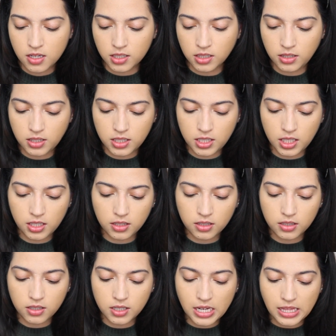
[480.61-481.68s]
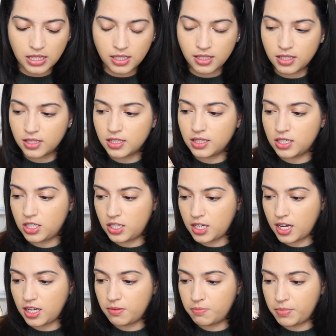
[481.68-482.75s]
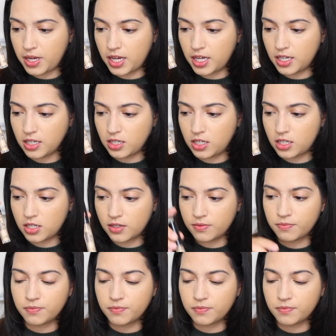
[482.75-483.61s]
Concealer, and this is in the shade Beige.